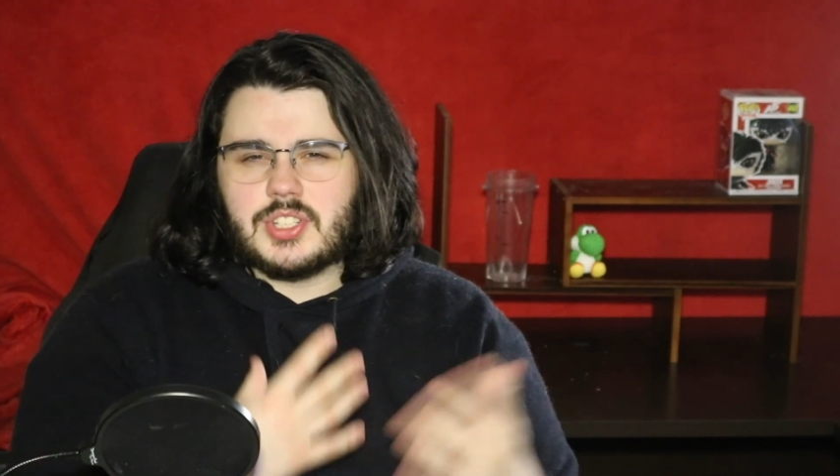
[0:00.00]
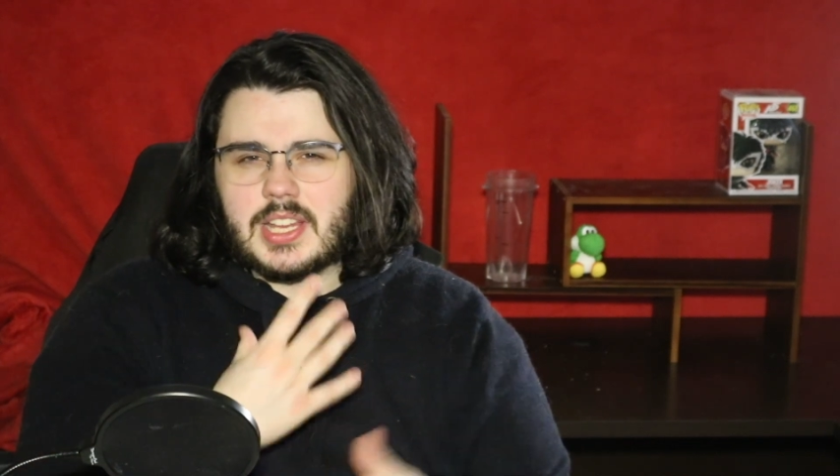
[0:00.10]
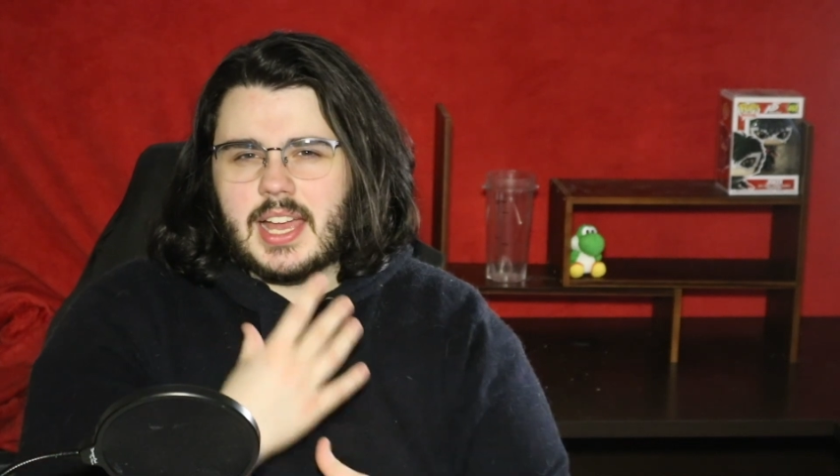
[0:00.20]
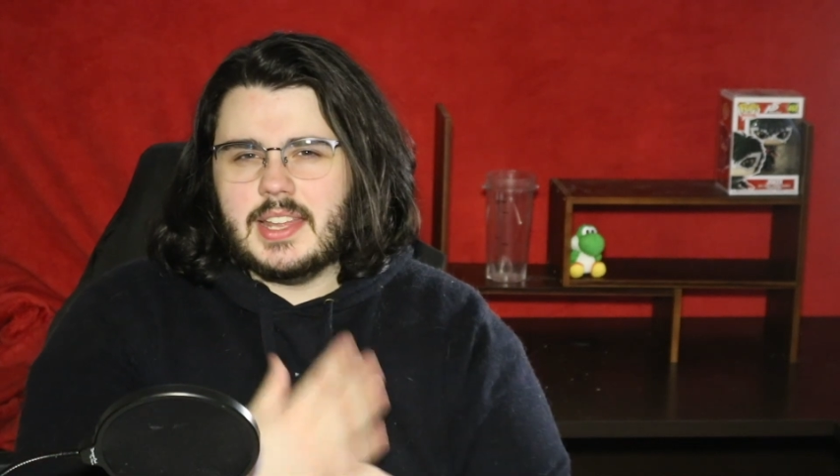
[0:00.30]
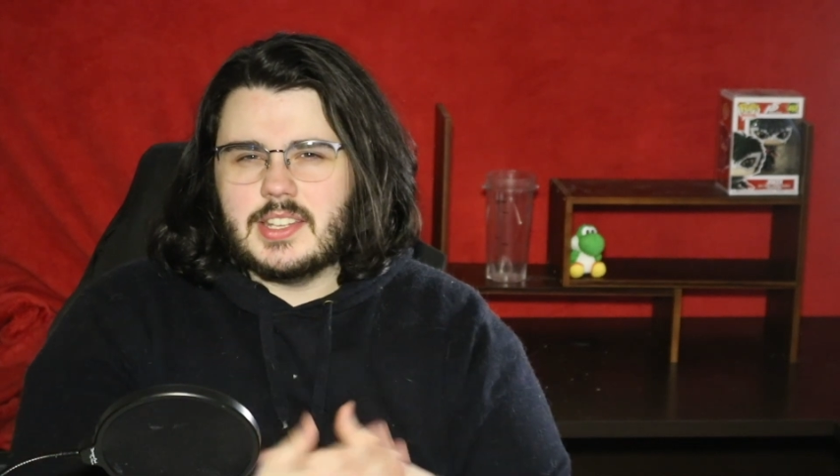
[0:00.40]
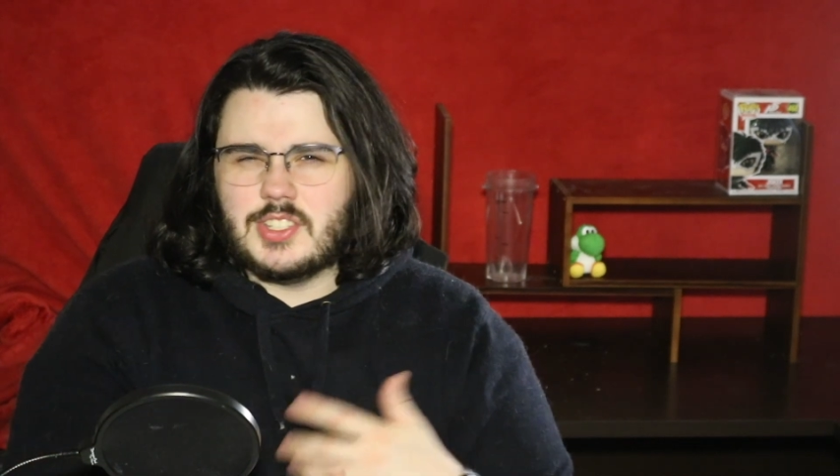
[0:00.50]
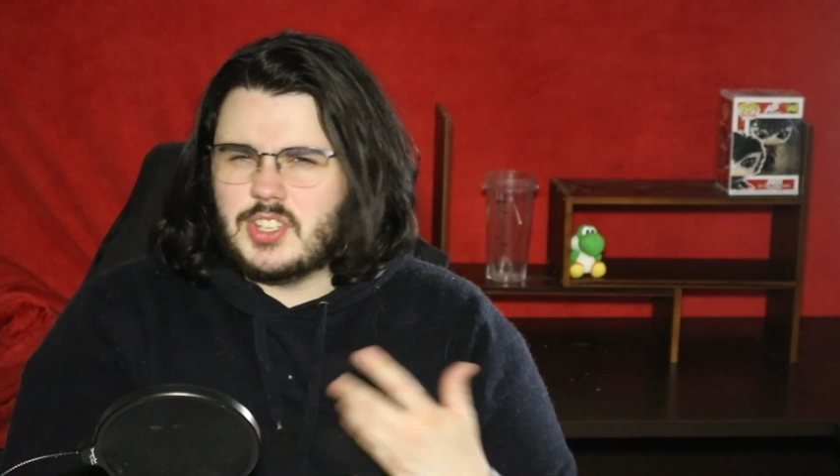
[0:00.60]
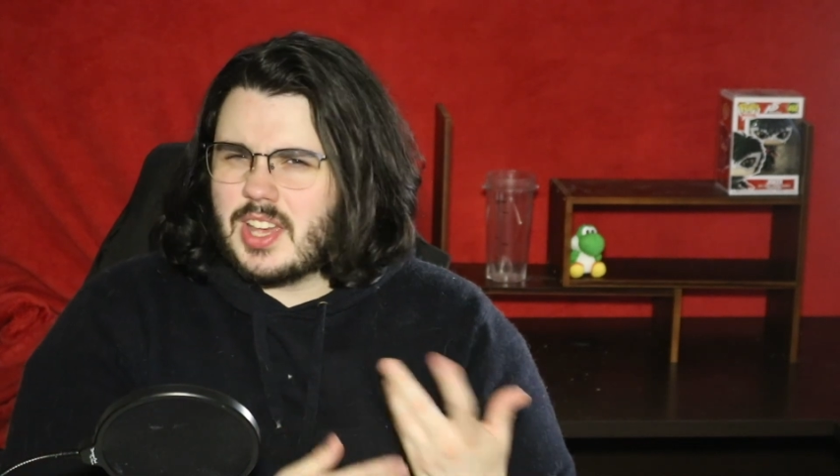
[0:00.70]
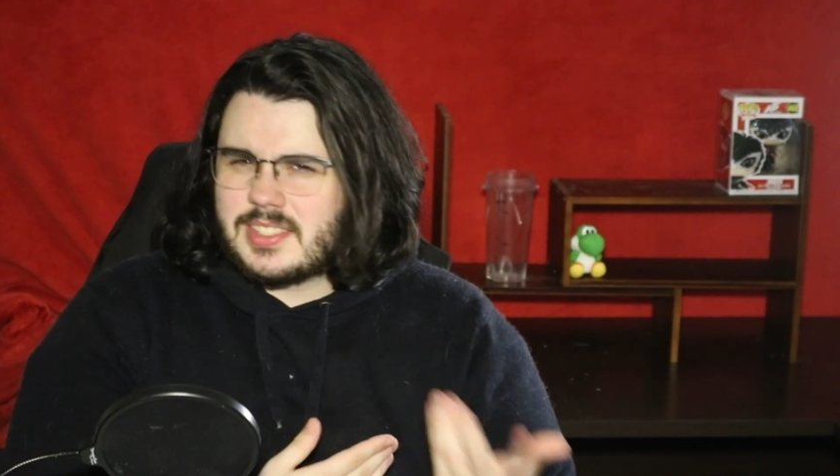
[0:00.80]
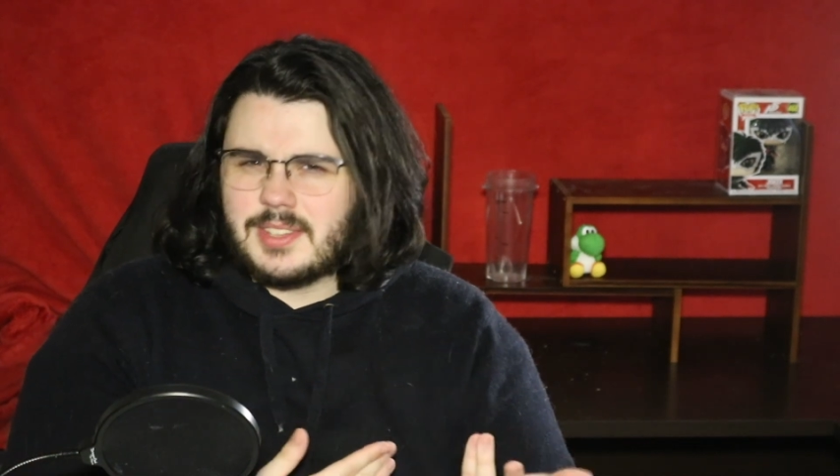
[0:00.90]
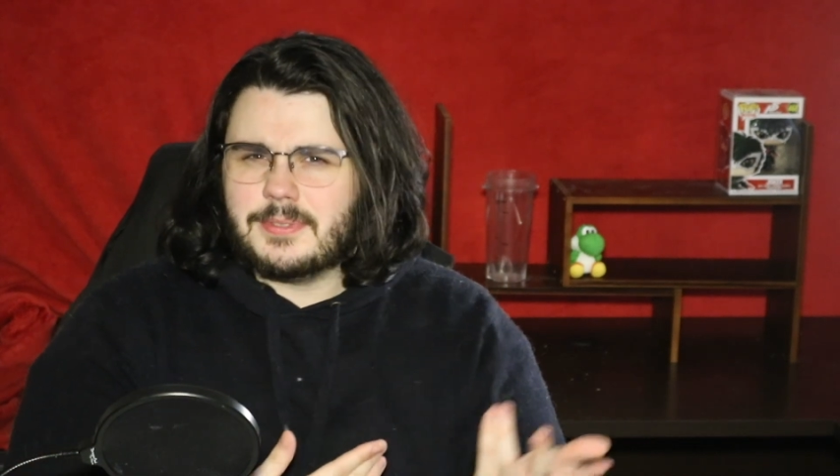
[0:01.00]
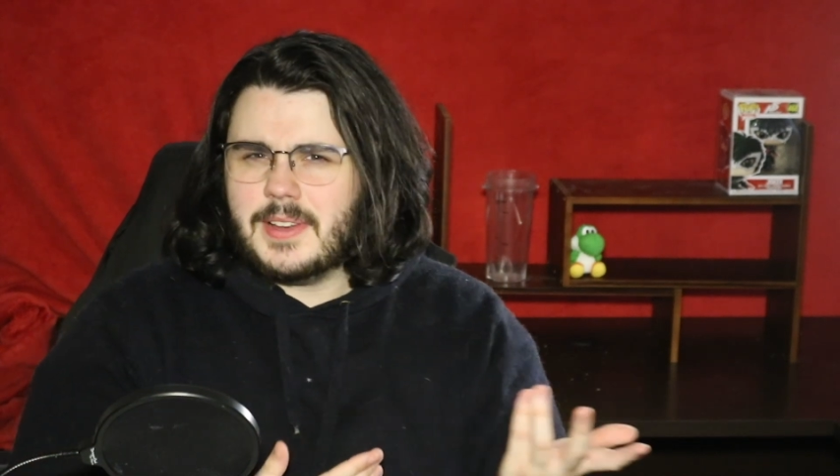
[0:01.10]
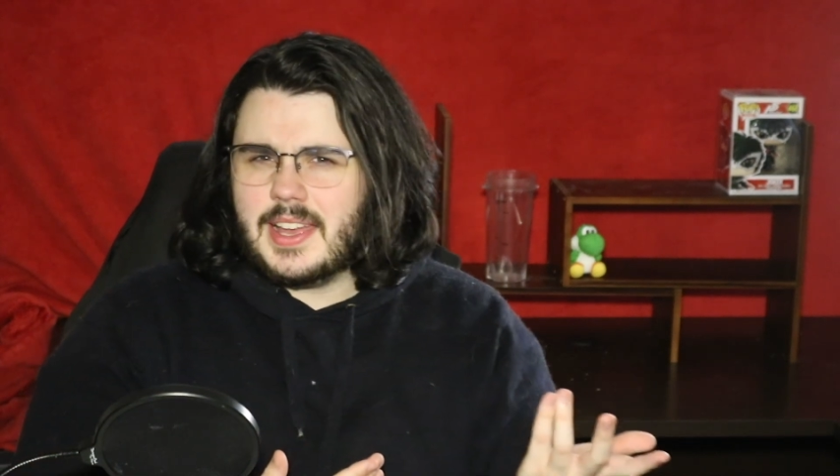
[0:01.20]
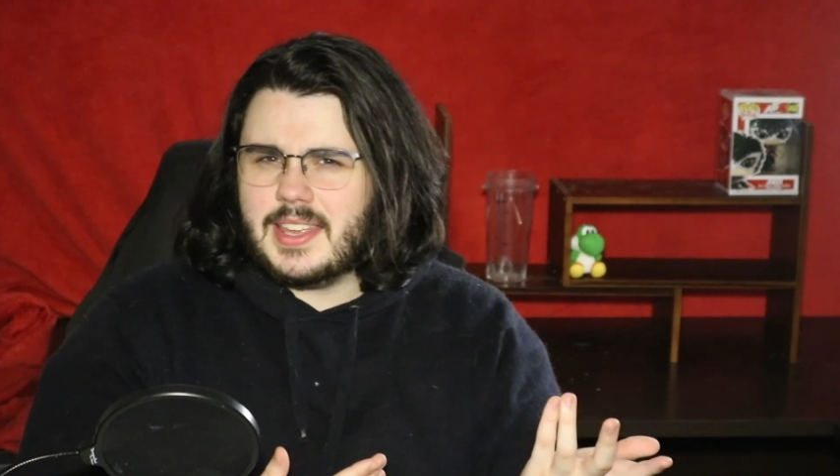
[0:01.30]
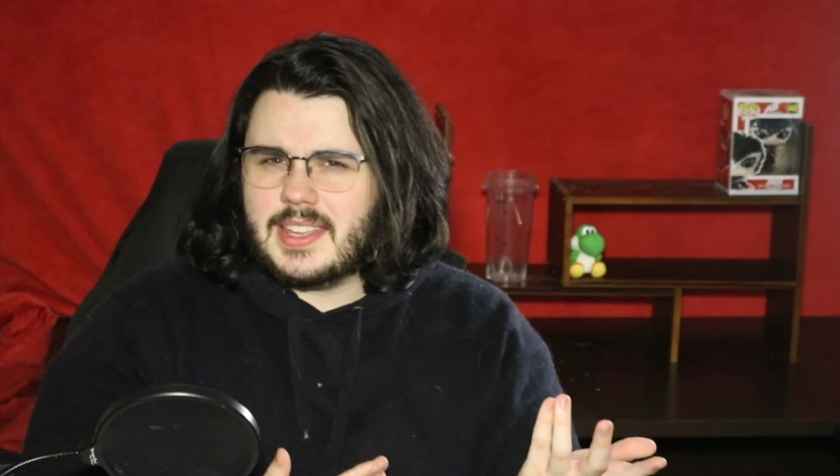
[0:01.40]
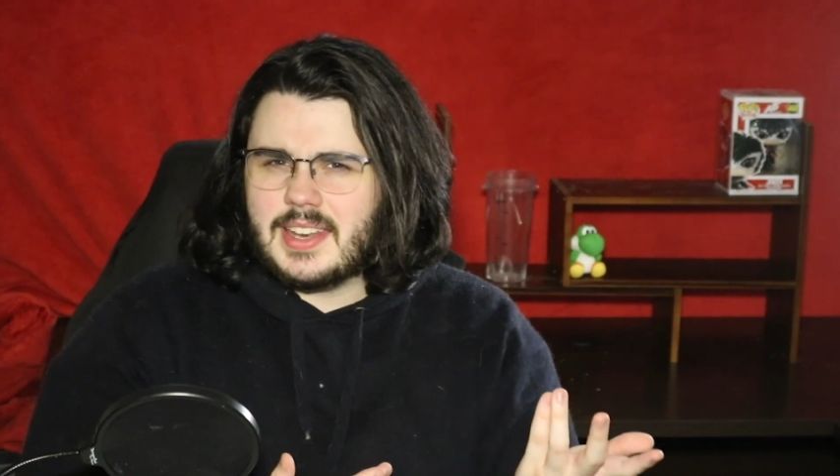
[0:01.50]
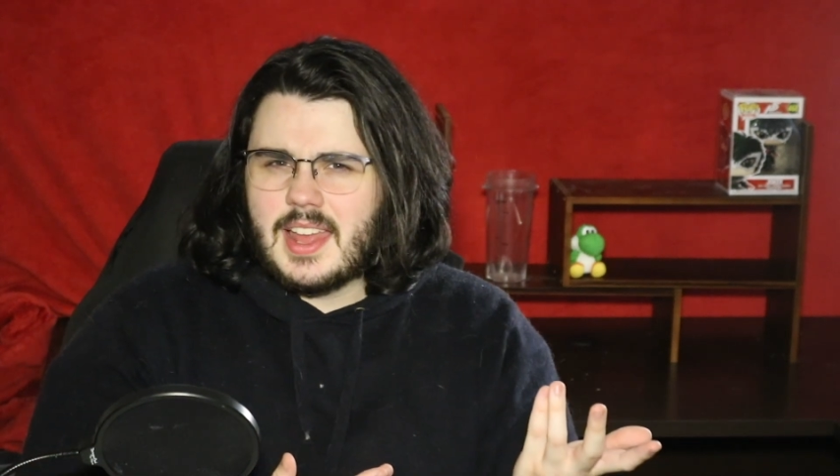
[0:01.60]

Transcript: to kind of justify it.